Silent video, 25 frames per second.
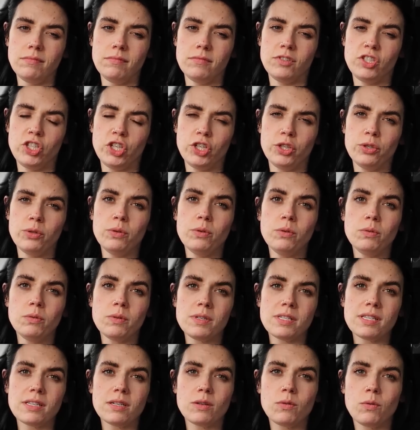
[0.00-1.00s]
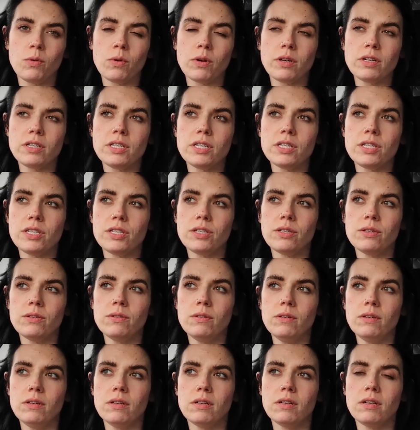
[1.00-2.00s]
2, was it
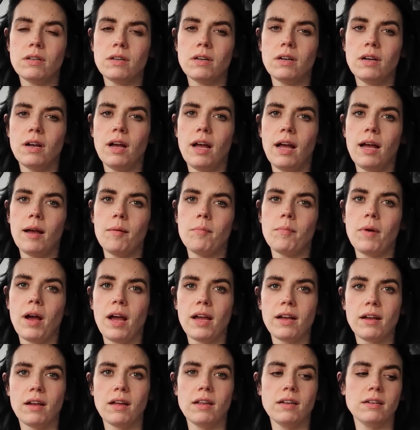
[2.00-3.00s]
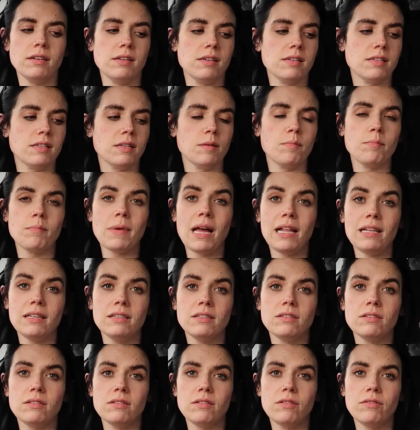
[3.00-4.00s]
1:45? I got some
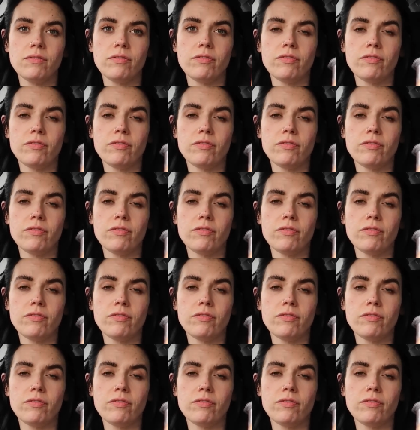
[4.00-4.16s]
melon